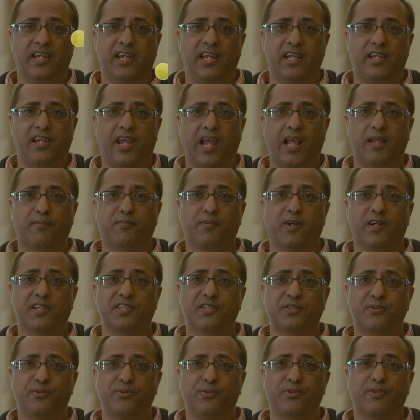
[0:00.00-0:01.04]
It helped
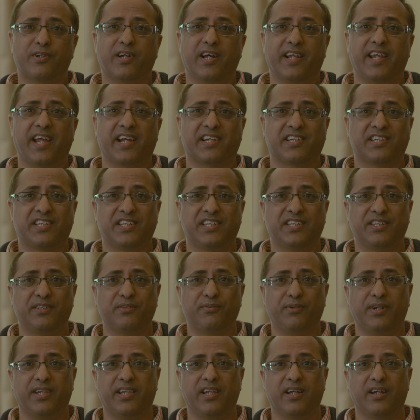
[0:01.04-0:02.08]
us to connect
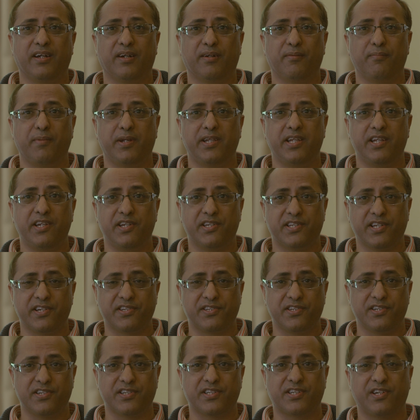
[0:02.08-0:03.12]
with the many
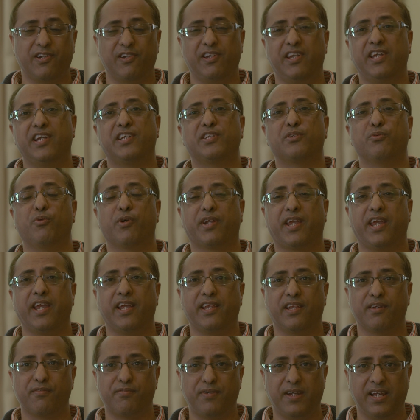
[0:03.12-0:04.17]
researchers, colleagues working
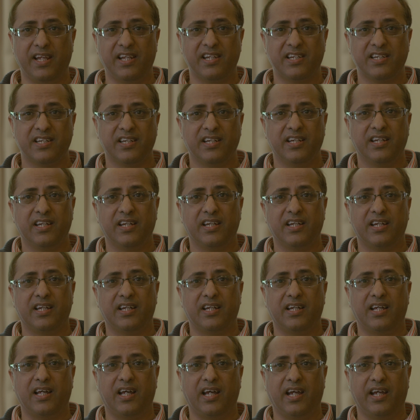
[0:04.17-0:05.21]
in the field
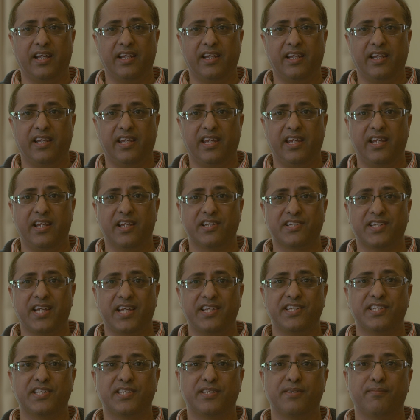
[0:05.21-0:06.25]
and in a
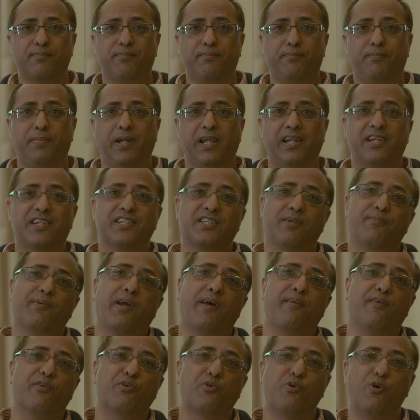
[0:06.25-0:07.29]
sense built some
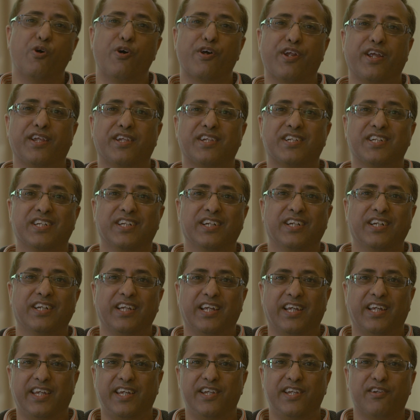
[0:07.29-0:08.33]
kind of coherent
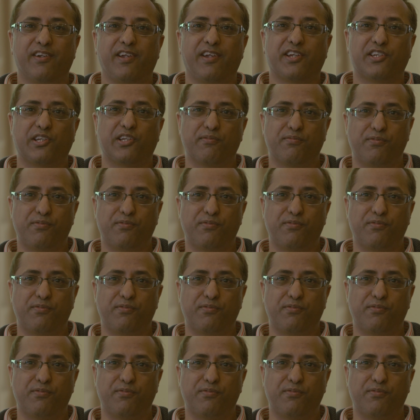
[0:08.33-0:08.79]
intellectual